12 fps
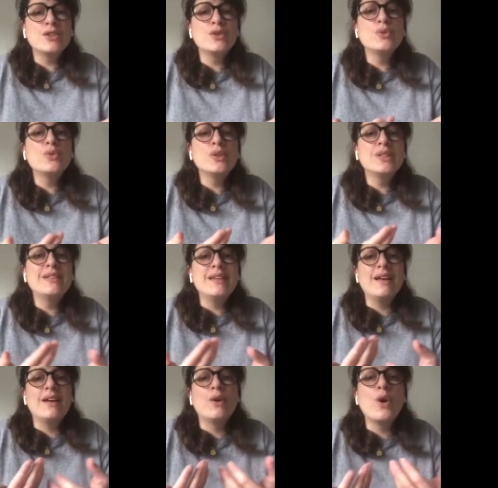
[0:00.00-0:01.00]
you would
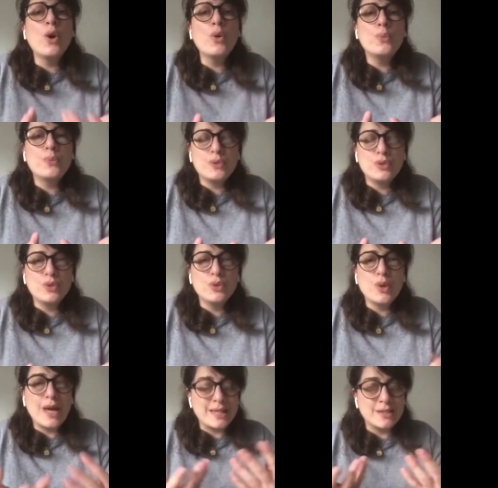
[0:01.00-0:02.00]
hope to
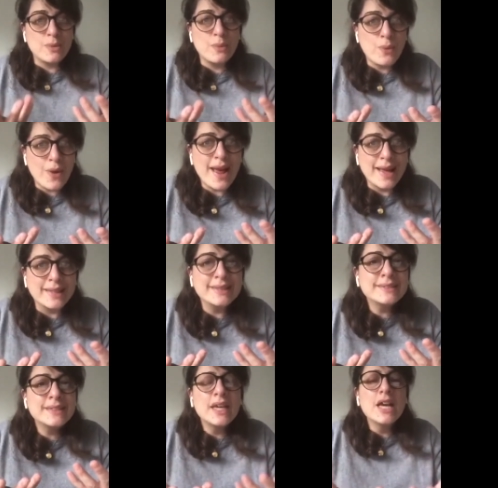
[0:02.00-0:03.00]
as a brand,